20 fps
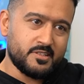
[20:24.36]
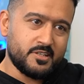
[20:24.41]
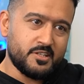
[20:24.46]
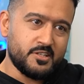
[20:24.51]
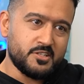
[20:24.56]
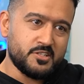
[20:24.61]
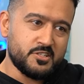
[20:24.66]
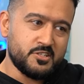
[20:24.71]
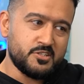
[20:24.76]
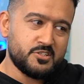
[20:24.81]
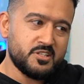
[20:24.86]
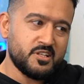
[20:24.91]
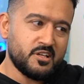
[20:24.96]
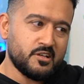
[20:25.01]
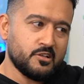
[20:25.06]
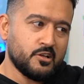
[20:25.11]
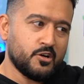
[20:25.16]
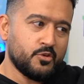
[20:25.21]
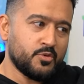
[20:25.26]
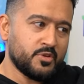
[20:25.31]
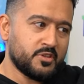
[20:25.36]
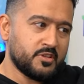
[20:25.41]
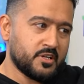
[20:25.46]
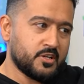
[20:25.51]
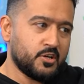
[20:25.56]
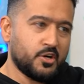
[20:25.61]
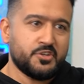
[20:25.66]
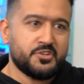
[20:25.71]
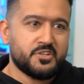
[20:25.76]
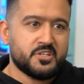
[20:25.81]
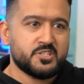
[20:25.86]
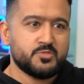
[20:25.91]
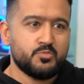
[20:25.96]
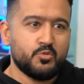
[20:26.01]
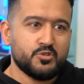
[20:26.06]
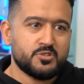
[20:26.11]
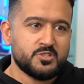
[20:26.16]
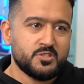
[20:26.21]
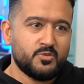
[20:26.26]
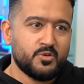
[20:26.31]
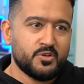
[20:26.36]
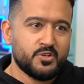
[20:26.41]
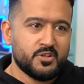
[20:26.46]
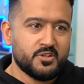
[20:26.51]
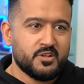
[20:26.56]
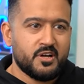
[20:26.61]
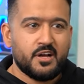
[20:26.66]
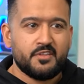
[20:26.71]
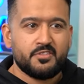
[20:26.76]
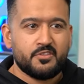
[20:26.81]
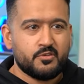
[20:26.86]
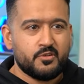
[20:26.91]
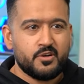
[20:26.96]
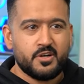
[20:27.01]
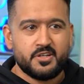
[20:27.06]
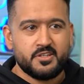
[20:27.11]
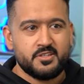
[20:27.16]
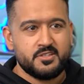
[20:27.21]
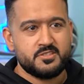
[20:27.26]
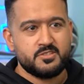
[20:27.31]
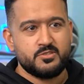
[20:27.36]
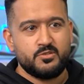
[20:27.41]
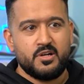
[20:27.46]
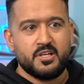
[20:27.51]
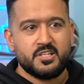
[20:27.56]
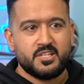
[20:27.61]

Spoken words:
no, you see that a lot with like contact sports and whatnot, arthritis and all that